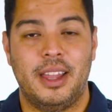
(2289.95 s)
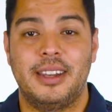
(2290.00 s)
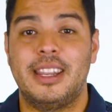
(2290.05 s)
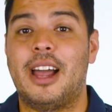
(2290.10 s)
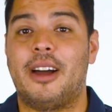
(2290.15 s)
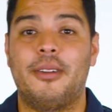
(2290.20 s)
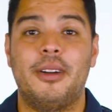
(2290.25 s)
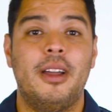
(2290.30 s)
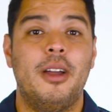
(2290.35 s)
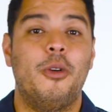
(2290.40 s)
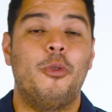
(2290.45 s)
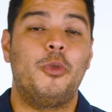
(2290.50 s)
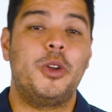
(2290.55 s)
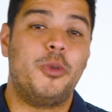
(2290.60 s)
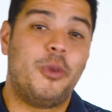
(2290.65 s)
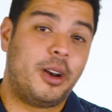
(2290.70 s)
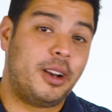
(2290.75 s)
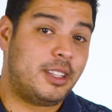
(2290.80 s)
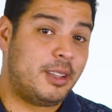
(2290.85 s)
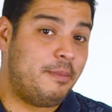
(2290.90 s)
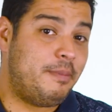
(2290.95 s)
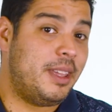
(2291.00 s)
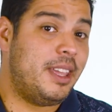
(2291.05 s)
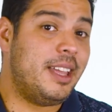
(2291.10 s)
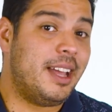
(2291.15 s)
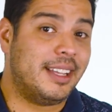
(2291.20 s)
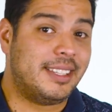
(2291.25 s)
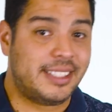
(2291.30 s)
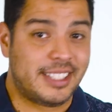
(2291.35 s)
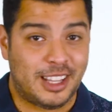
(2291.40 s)
Now, we want it to
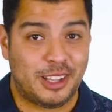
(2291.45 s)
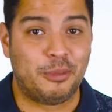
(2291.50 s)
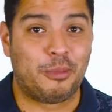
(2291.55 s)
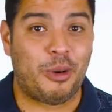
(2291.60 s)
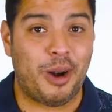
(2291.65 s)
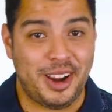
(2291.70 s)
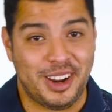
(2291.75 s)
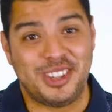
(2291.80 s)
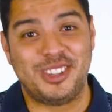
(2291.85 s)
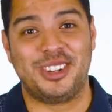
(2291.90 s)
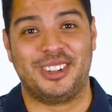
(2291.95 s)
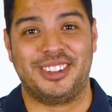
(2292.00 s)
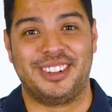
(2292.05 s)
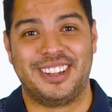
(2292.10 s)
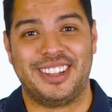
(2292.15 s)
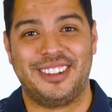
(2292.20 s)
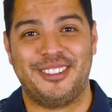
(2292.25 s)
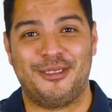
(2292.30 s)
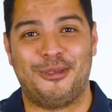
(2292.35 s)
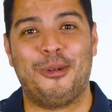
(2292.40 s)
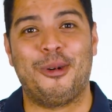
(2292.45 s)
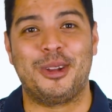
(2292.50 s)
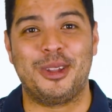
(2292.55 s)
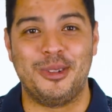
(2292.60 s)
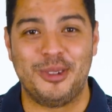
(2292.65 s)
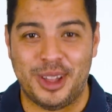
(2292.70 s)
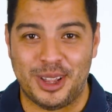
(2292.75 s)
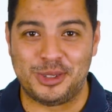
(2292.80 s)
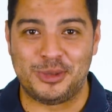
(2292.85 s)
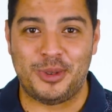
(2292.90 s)
be a celebration for
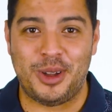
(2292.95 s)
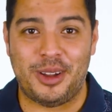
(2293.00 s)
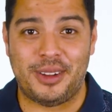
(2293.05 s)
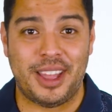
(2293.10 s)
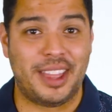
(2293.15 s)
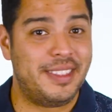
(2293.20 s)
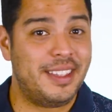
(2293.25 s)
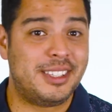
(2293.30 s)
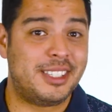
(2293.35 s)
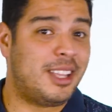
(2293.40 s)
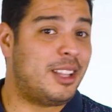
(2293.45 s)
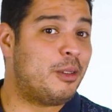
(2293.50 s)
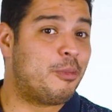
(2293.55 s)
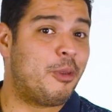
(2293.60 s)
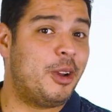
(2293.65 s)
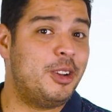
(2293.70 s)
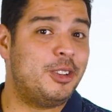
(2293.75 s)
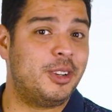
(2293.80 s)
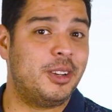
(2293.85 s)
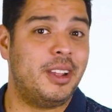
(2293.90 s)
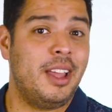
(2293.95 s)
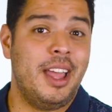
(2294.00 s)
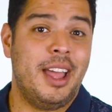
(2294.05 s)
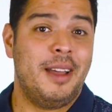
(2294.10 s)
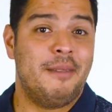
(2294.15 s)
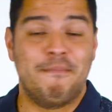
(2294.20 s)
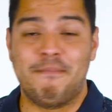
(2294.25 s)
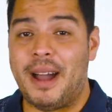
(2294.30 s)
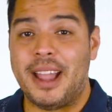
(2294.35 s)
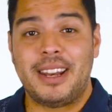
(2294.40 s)
you as well. And this celebration
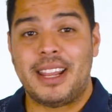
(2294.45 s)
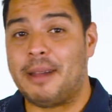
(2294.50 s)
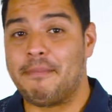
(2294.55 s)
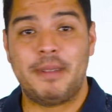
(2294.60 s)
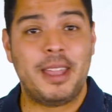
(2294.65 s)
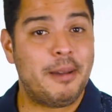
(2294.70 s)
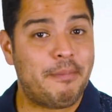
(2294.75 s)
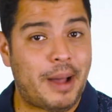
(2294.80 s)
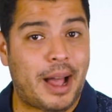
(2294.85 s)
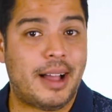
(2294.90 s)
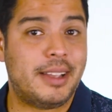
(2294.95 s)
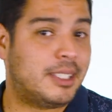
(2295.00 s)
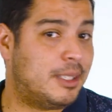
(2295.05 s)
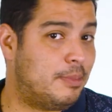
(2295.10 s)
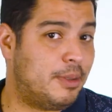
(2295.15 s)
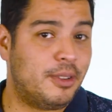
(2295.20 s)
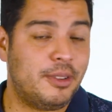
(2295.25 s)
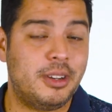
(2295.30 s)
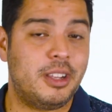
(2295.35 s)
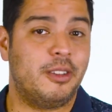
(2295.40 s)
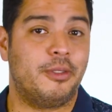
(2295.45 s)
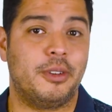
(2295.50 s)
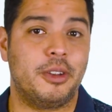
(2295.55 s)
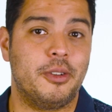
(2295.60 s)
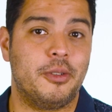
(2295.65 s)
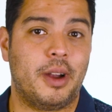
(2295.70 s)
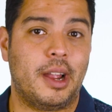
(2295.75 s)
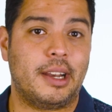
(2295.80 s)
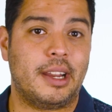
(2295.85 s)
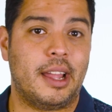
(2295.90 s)
might not be a possibility for
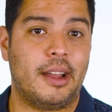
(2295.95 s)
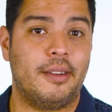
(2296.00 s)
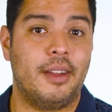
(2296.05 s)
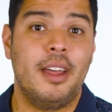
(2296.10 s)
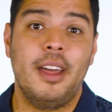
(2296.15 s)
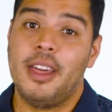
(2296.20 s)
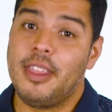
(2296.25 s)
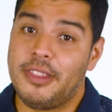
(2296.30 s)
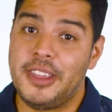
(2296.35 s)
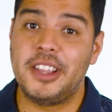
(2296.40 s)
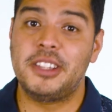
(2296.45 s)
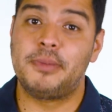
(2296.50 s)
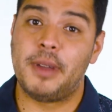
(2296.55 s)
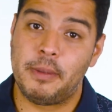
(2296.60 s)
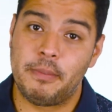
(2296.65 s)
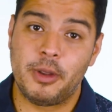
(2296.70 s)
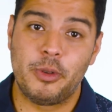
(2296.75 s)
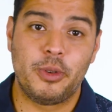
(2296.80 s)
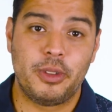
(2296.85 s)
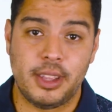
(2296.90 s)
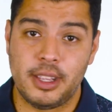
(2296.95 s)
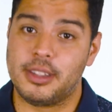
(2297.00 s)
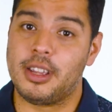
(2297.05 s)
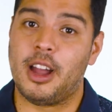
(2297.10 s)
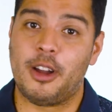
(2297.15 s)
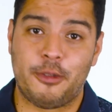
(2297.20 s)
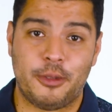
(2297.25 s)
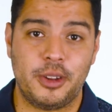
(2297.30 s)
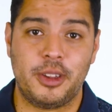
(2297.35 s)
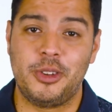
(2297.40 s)
you right now. Things might be really
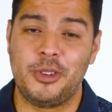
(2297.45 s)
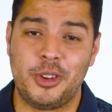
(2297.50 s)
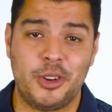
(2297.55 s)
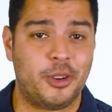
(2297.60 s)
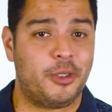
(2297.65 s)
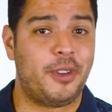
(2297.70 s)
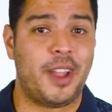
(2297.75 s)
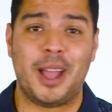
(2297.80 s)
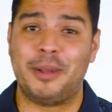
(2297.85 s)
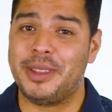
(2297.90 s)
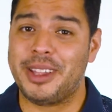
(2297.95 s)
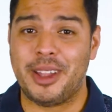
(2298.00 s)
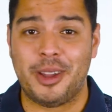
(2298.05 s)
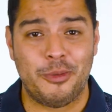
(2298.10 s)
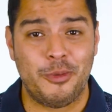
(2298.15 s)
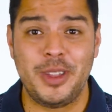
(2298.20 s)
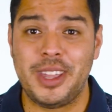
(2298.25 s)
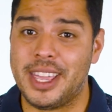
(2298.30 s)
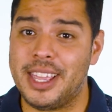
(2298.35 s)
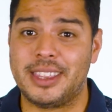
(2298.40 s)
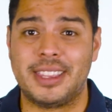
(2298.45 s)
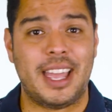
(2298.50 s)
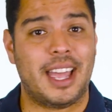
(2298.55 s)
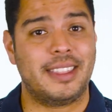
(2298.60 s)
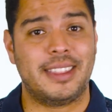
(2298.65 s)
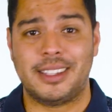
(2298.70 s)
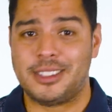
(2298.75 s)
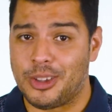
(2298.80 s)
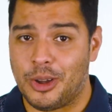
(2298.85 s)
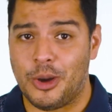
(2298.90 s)
tough for you and your family, and we get
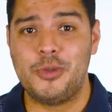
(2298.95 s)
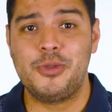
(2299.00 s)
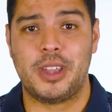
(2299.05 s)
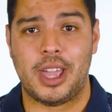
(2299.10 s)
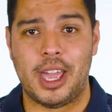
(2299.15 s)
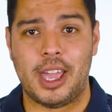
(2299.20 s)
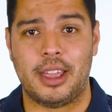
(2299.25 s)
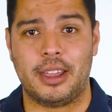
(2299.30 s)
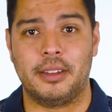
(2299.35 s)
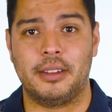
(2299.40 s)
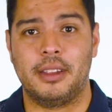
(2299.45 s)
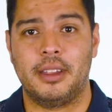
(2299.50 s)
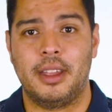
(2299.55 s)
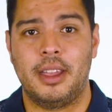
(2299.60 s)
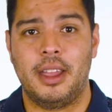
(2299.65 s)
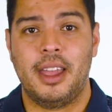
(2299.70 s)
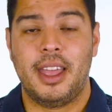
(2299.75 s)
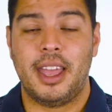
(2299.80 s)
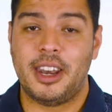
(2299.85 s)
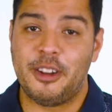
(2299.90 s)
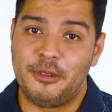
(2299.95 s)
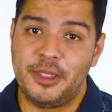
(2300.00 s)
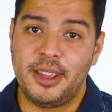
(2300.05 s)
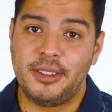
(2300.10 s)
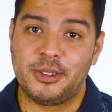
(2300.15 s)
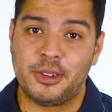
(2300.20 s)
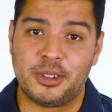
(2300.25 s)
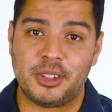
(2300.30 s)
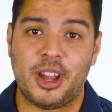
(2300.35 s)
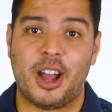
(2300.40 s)
that. That's okay. And if
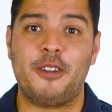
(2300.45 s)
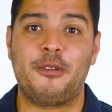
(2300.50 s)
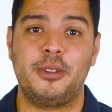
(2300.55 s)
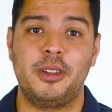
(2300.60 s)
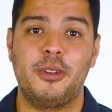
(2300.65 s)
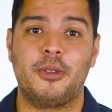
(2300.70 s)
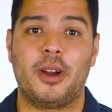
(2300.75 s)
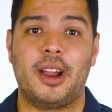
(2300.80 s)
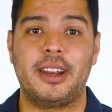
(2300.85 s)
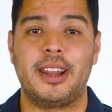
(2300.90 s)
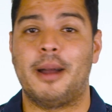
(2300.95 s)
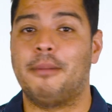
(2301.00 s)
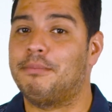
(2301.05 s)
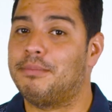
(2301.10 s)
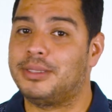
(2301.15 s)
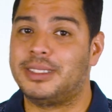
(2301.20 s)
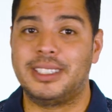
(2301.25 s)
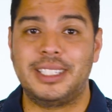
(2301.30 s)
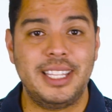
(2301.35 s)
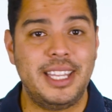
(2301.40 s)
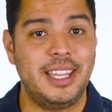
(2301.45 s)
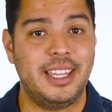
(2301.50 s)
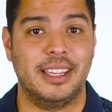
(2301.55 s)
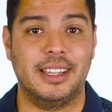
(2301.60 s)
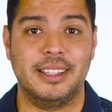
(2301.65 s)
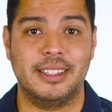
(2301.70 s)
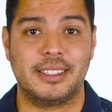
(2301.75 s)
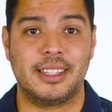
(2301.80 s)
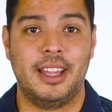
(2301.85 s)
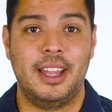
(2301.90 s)
things are tough for you right now,
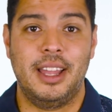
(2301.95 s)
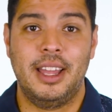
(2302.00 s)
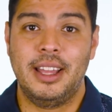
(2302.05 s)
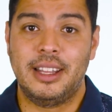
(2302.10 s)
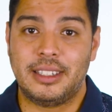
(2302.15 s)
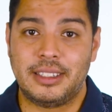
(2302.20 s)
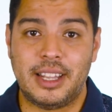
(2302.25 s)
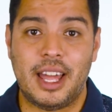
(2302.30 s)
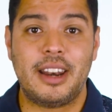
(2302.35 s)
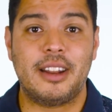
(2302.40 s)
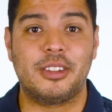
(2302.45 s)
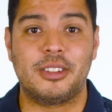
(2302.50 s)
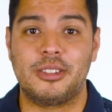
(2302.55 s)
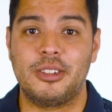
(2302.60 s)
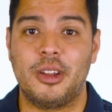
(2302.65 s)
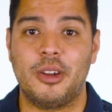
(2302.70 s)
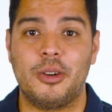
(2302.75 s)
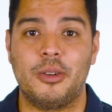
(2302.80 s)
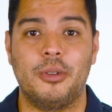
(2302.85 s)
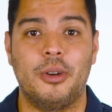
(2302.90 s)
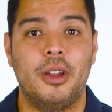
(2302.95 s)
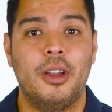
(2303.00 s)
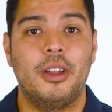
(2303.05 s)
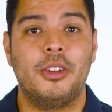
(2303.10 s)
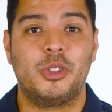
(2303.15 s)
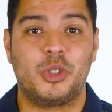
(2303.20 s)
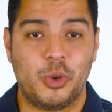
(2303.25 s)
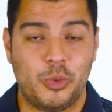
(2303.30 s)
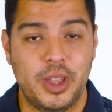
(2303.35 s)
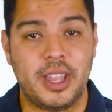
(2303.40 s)
please let us know
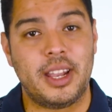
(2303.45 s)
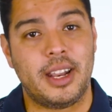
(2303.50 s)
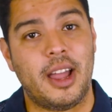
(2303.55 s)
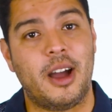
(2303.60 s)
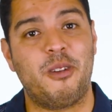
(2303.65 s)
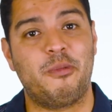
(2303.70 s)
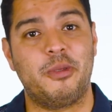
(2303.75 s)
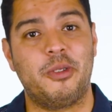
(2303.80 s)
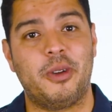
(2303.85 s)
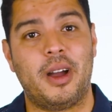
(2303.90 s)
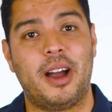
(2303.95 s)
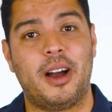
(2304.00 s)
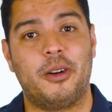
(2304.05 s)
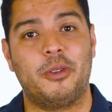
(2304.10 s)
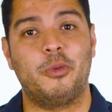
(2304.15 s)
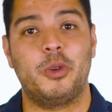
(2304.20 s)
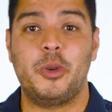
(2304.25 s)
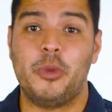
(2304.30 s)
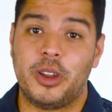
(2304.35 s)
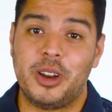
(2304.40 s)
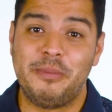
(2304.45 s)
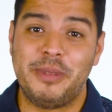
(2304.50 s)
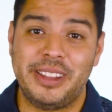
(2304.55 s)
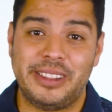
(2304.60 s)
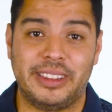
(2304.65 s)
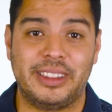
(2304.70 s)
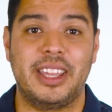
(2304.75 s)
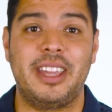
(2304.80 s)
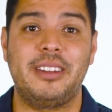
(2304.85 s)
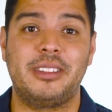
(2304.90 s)
so we can help you out. We want to be
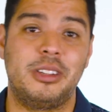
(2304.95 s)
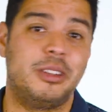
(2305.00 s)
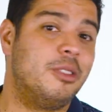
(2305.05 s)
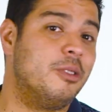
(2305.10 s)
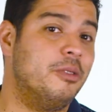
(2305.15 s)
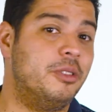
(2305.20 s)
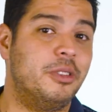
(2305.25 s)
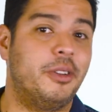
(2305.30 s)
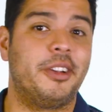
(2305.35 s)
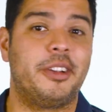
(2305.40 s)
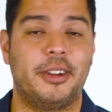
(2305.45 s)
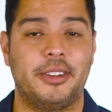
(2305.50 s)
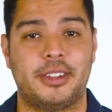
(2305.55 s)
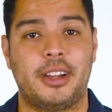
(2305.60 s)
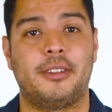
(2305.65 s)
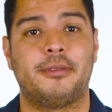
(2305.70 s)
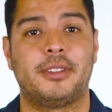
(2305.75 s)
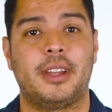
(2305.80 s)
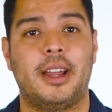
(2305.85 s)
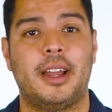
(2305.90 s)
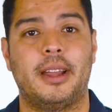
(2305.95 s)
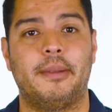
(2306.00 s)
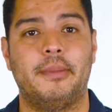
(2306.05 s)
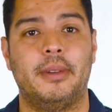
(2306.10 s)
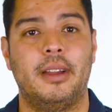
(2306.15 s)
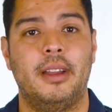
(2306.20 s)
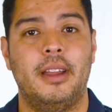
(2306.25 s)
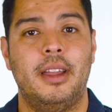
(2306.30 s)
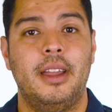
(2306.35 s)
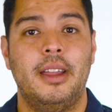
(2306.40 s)
linked to you during your tough time.
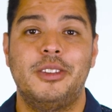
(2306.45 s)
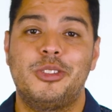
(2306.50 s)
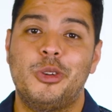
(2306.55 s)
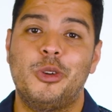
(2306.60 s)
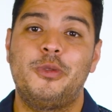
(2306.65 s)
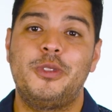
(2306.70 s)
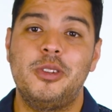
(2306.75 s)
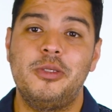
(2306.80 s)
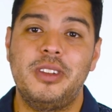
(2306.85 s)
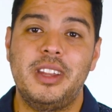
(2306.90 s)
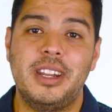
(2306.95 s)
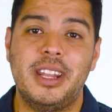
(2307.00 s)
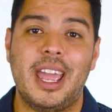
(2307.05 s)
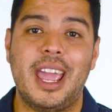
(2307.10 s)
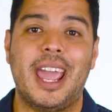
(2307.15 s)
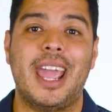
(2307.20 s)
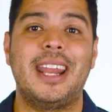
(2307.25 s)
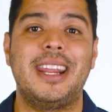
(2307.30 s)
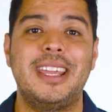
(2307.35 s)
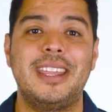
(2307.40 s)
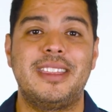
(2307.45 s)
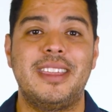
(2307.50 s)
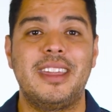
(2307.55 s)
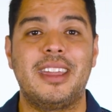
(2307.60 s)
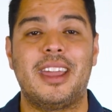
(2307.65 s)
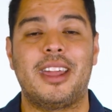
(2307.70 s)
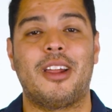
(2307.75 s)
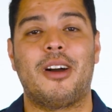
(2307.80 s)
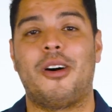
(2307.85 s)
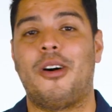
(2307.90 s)
So if you need
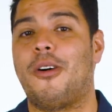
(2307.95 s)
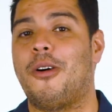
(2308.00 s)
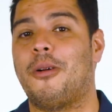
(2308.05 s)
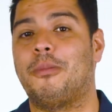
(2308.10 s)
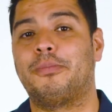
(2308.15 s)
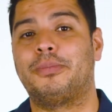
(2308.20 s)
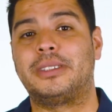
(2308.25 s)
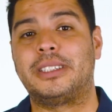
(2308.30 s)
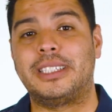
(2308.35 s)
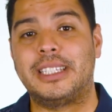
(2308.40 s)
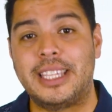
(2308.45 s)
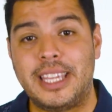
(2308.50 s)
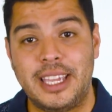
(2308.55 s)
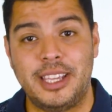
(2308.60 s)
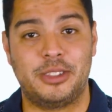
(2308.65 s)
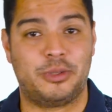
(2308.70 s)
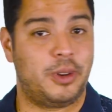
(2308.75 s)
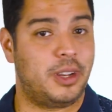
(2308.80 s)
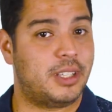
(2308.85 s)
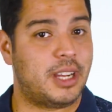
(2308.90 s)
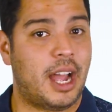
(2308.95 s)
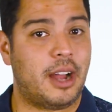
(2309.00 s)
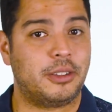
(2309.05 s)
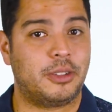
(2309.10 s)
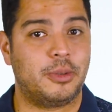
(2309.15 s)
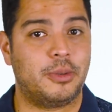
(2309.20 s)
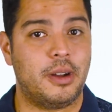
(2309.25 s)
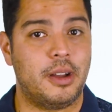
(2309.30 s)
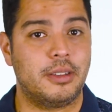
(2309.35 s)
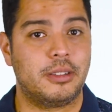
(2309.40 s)
anything at all, please reach
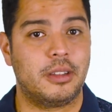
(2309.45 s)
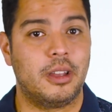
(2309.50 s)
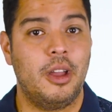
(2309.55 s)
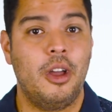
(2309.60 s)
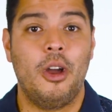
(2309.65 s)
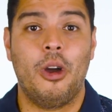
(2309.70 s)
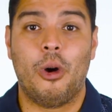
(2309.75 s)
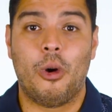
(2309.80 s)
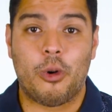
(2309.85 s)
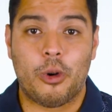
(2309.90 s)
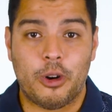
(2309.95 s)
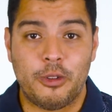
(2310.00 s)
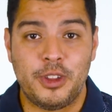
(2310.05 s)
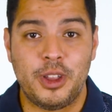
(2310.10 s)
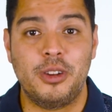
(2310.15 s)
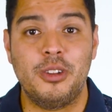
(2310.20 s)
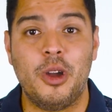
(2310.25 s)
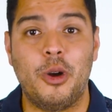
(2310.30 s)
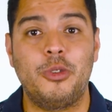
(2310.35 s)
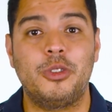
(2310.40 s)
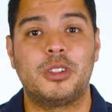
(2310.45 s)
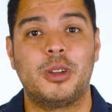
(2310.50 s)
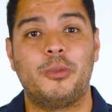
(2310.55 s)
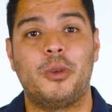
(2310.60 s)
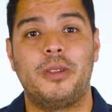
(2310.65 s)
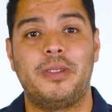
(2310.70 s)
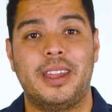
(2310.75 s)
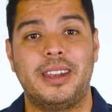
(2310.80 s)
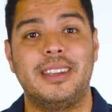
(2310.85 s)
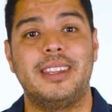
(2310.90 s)
out to us. Or if you know
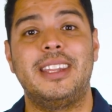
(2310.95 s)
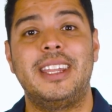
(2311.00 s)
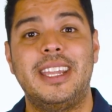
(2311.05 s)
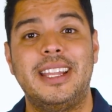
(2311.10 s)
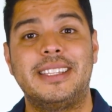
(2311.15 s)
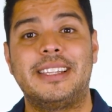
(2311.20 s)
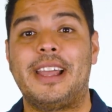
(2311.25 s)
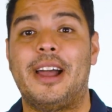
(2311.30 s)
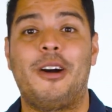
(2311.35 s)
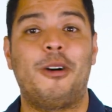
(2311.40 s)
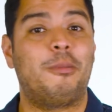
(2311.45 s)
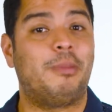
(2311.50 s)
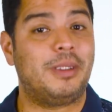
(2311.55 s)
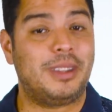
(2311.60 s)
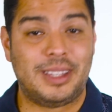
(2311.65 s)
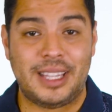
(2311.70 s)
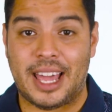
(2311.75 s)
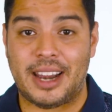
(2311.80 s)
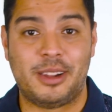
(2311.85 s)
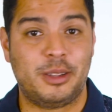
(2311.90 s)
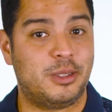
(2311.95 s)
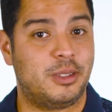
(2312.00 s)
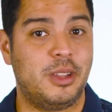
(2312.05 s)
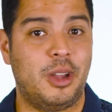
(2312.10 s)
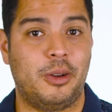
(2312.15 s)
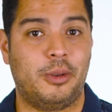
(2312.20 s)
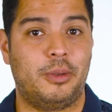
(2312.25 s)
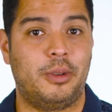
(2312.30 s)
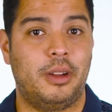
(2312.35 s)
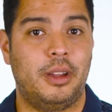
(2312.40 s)
someone that needs help, let us
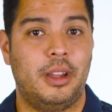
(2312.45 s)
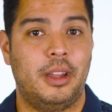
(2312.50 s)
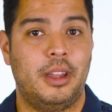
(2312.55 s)
know.